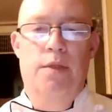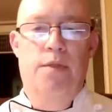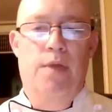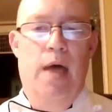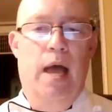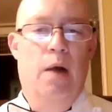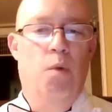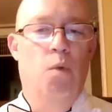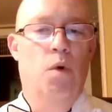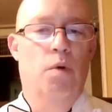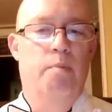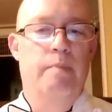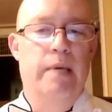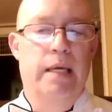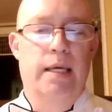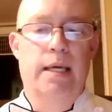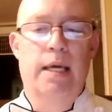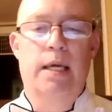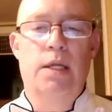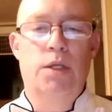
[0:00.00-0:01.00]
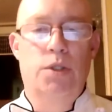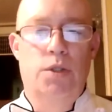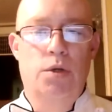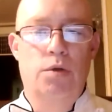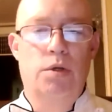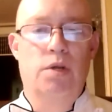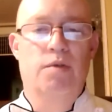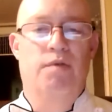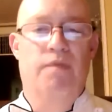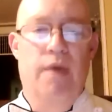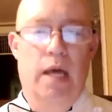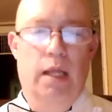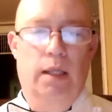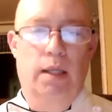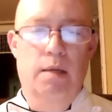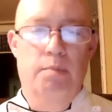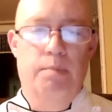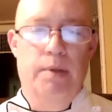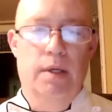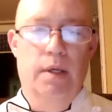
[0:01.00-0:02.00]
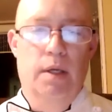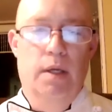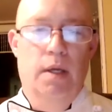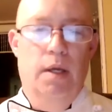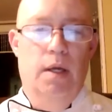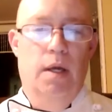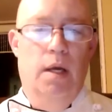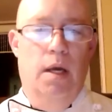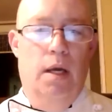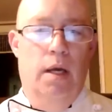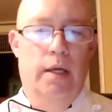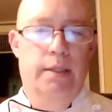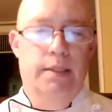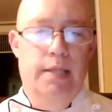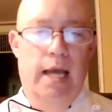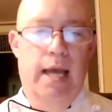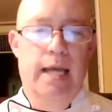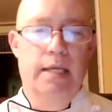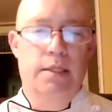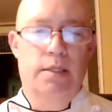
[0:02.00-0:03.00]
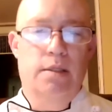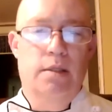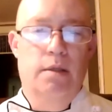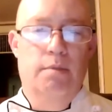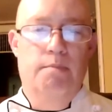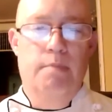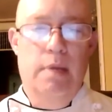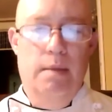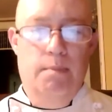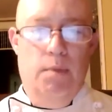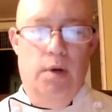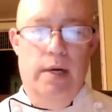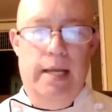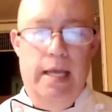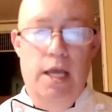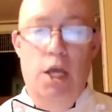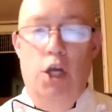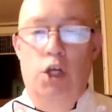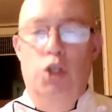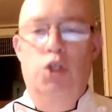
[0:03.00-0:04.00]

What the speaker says: that will begin to develop a taste memory.